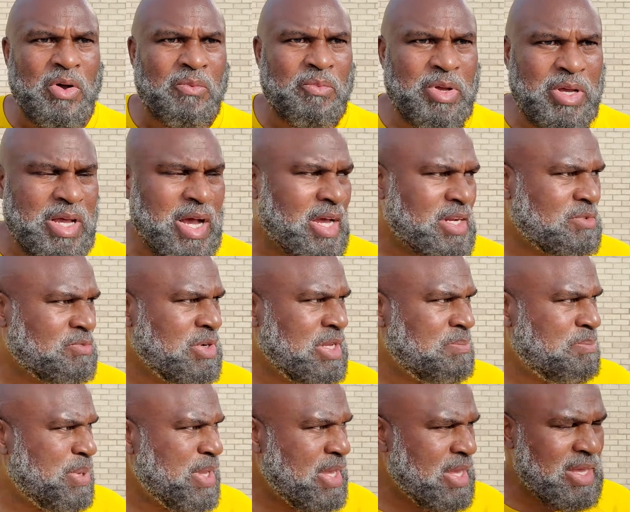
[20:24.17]
We got to
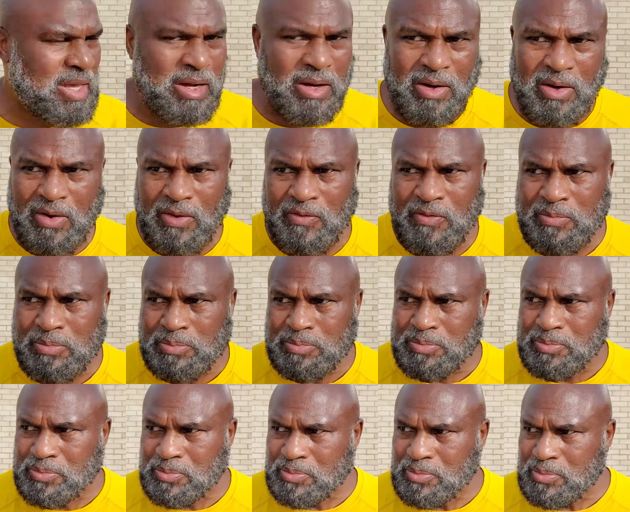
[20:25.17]
repent of
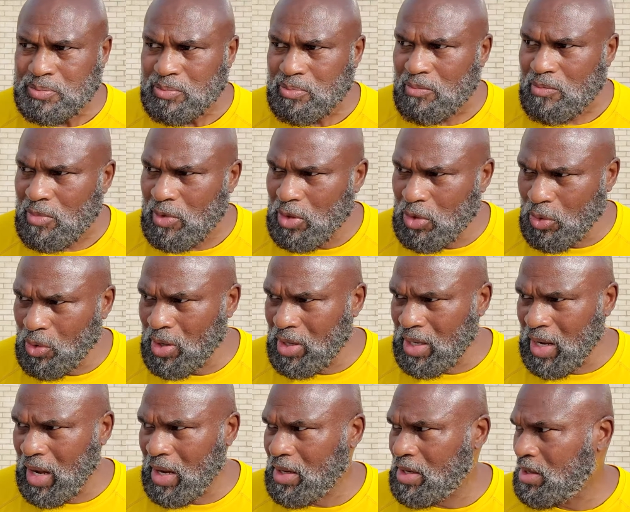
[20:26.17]
going
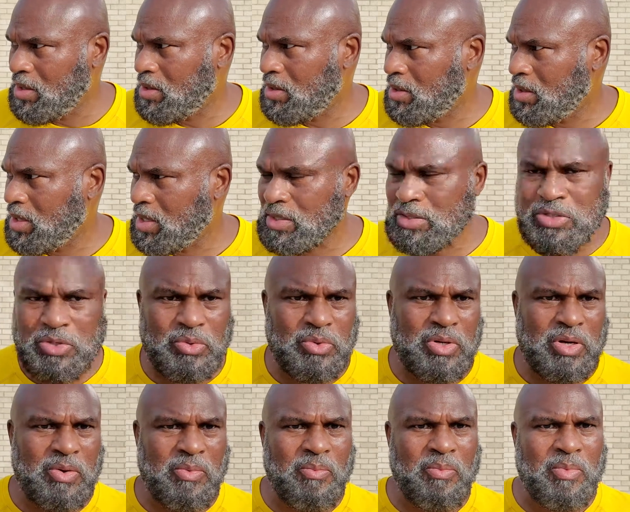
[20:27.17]
out here and
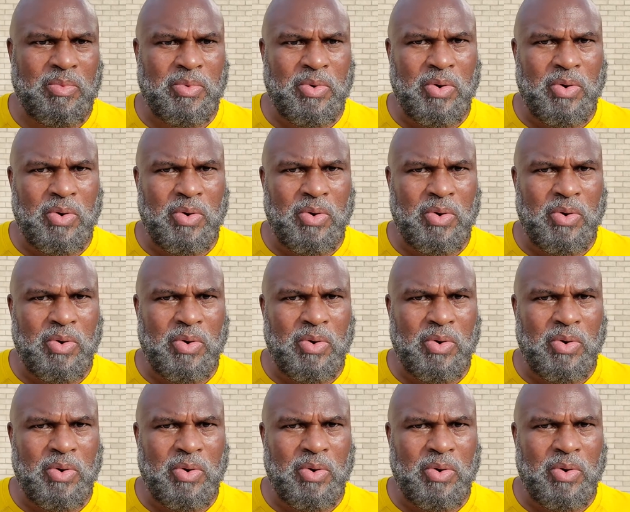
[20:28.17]
doing